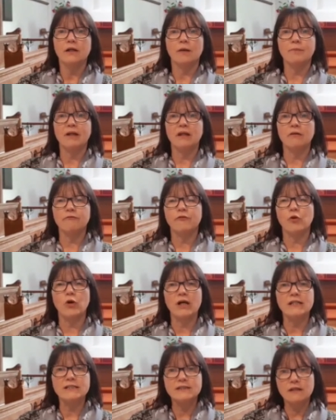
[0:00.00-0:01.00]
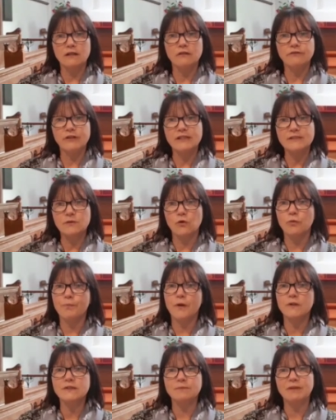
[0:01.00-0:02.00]
coming for a service or
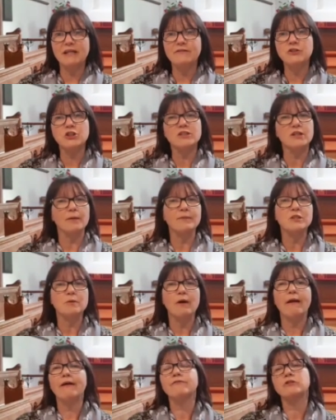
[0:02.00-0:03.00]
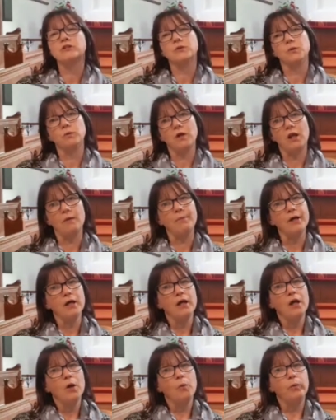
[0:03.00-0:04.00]
possibly even just coming to our after school club
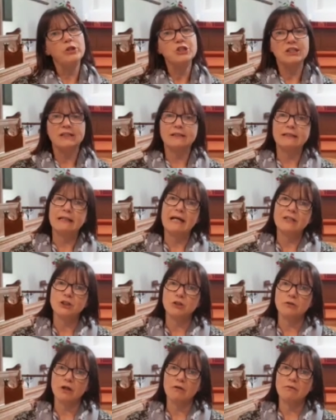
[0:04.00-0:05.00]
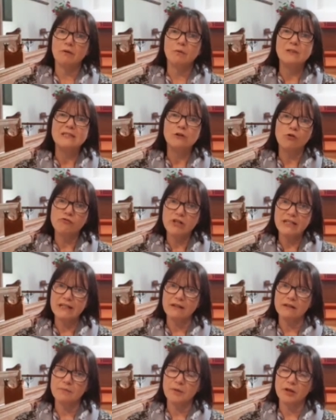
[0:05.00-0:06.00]
which as you know is not
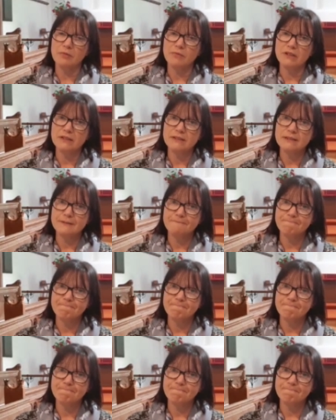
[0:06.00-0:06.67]
running at the moment.